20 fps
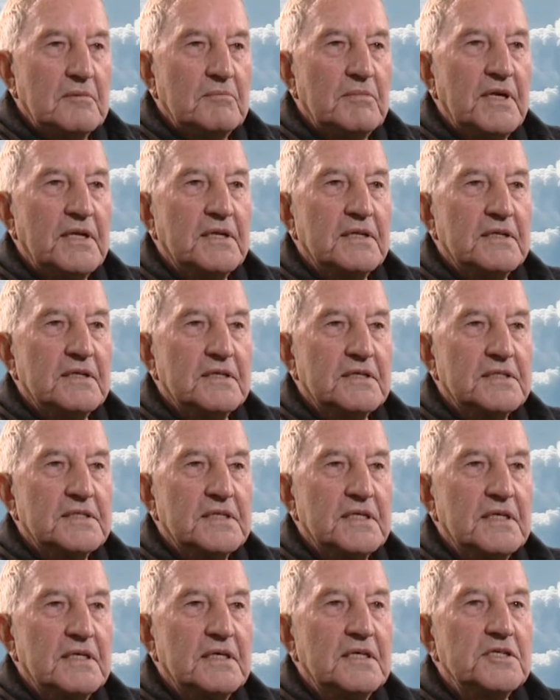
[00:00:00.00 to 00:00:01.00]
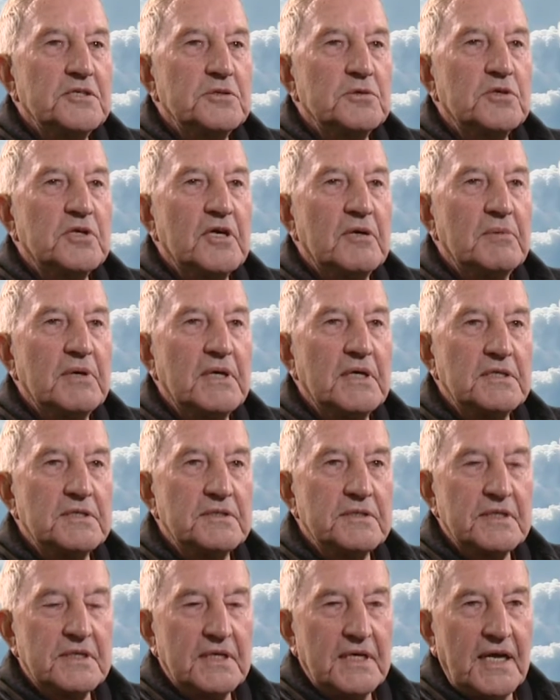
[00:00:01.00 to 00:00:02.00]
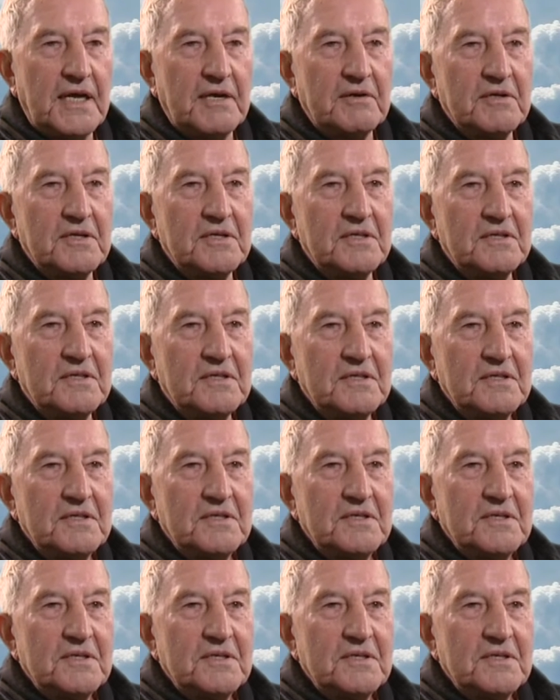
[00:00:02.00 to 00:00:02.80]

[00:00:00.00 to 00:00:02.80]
meant that as you were coming into the carrier,